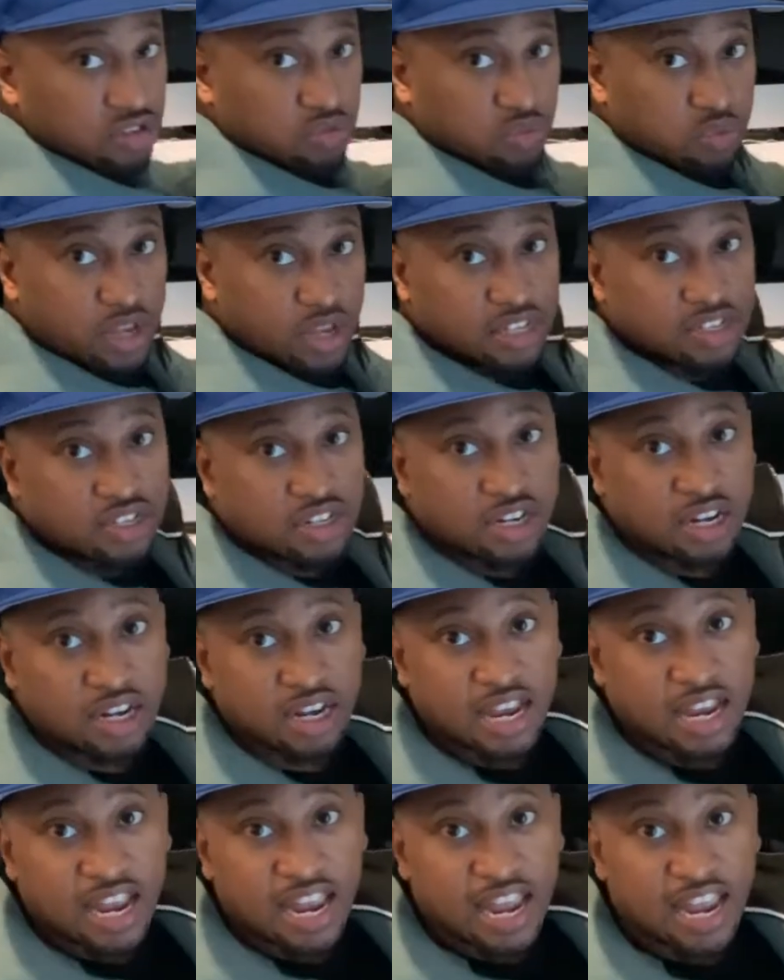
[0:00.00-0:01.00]
which
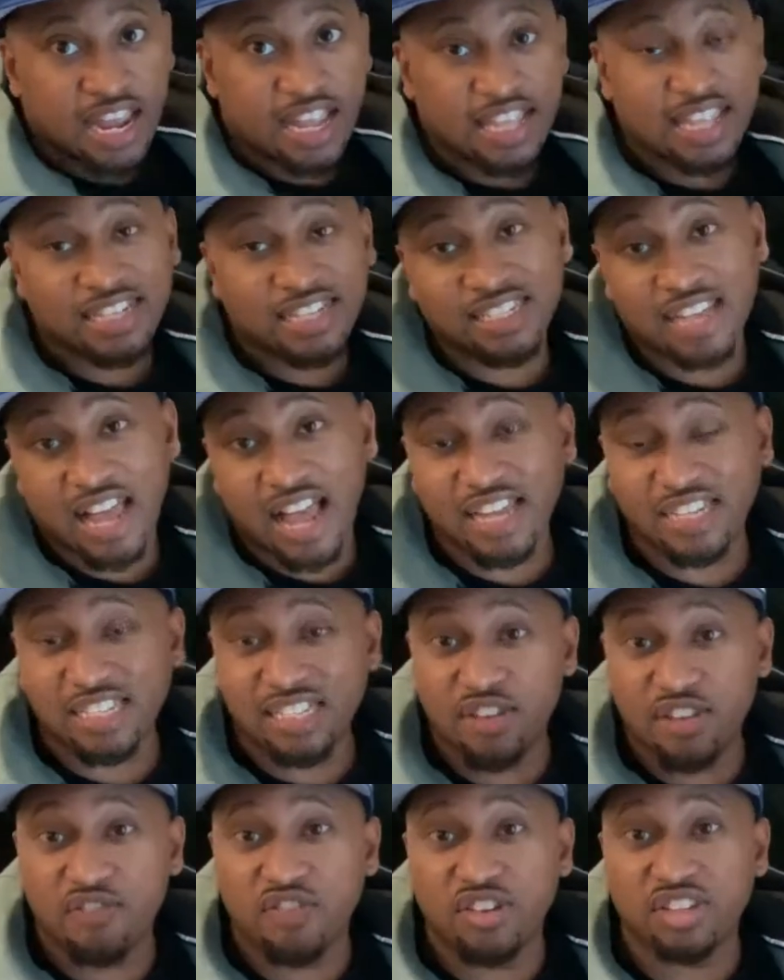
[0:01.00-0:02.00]
and the size
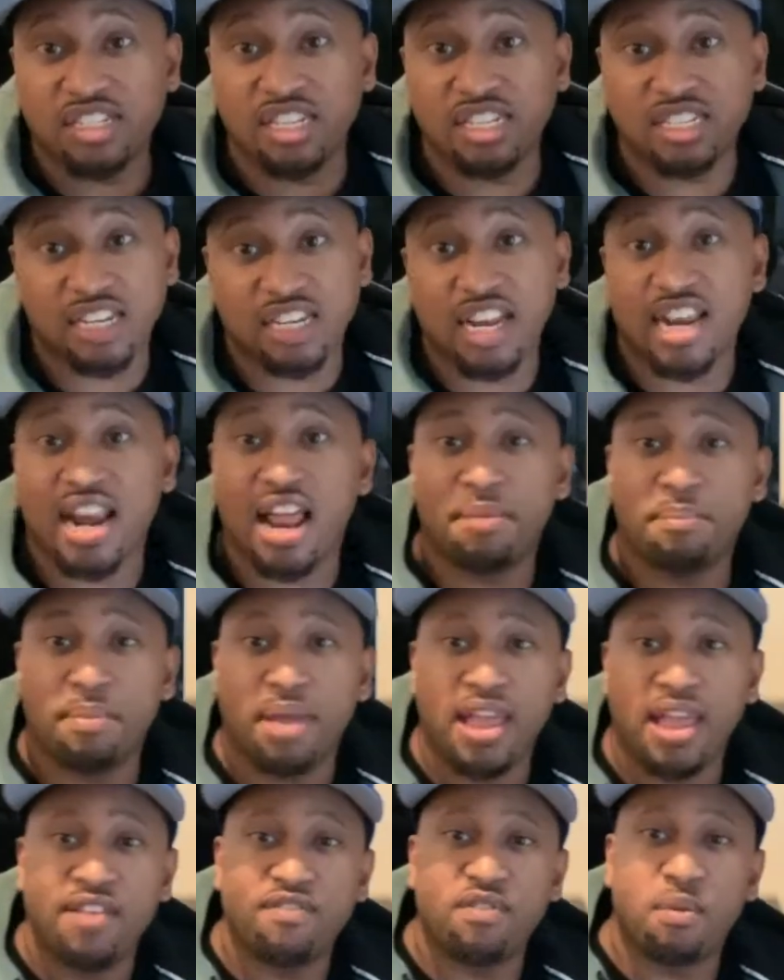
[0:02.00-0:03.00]
differences. And then I'll
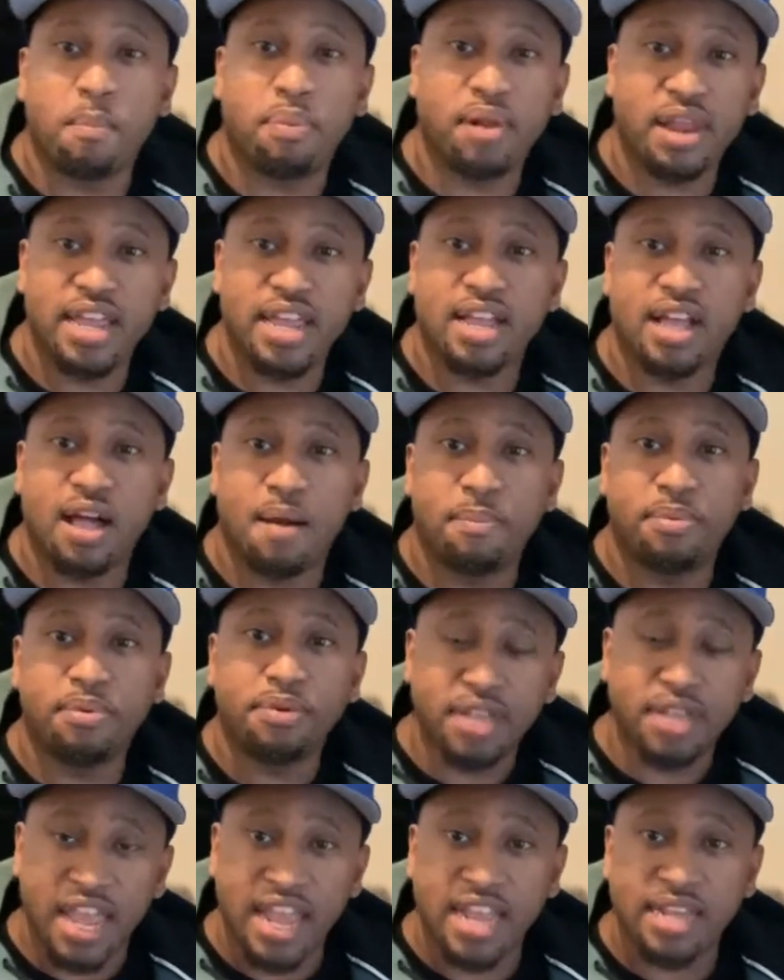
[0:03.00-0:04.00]
even play a couple
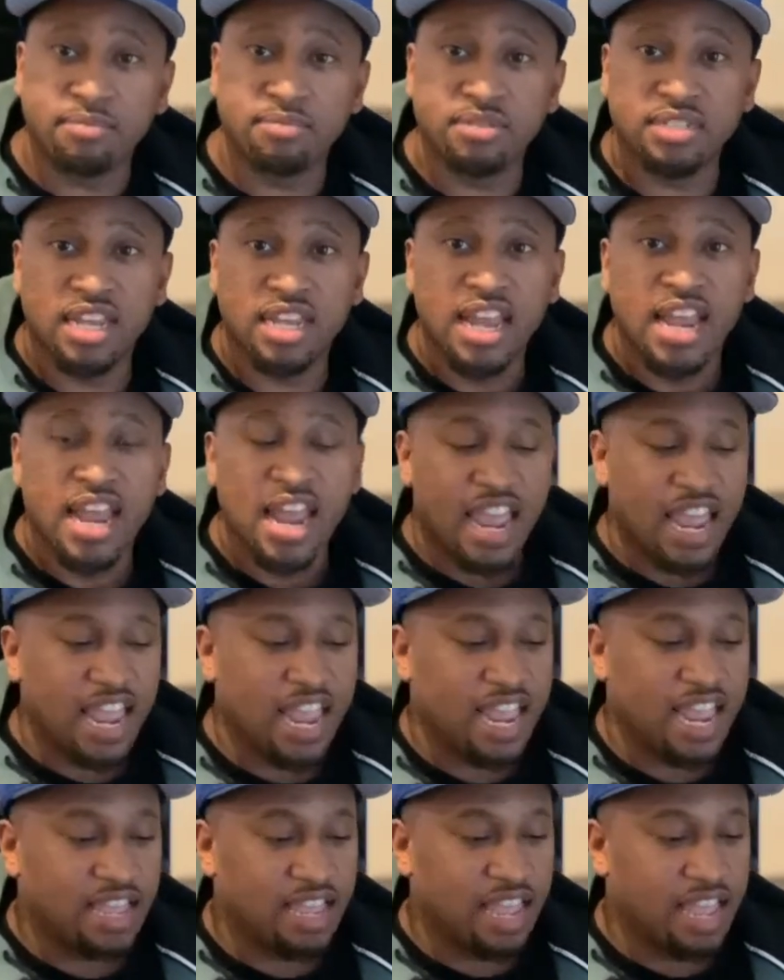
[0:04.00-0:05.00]
games
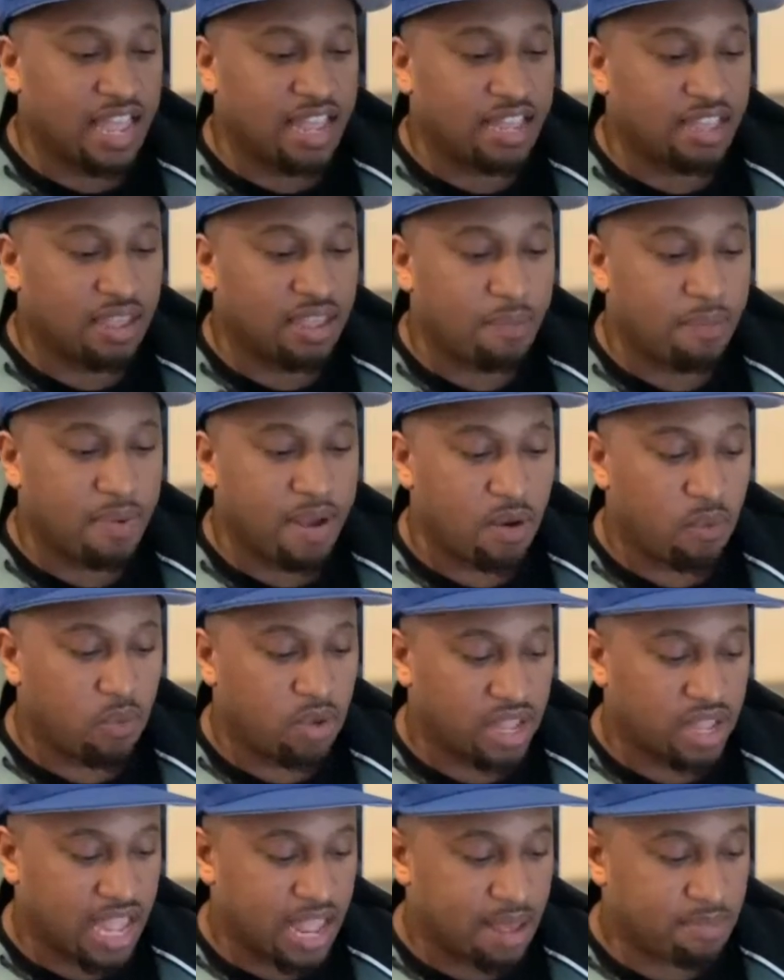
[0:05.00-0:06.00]
and compare
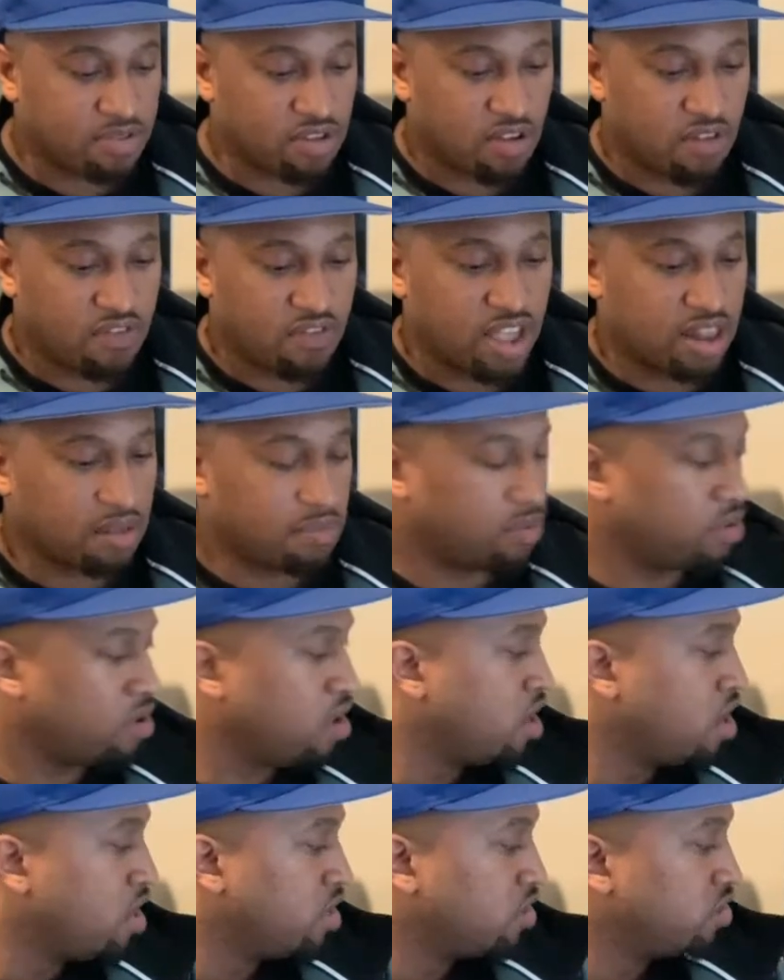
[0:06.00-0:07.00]
what games are available.
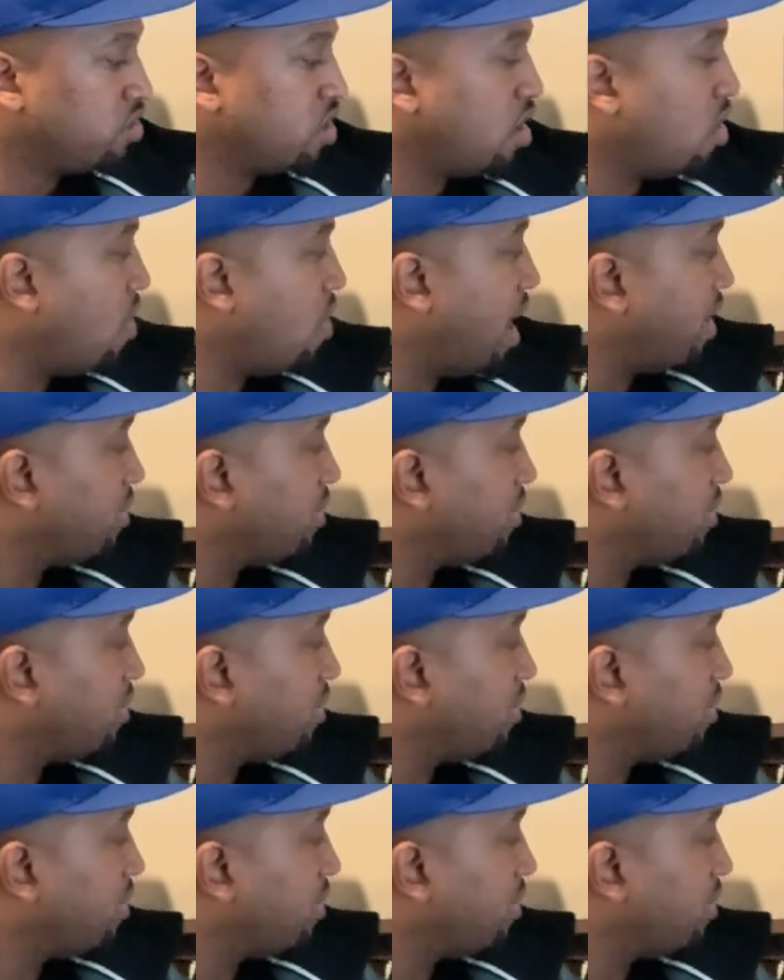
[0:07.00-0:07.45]
So I'll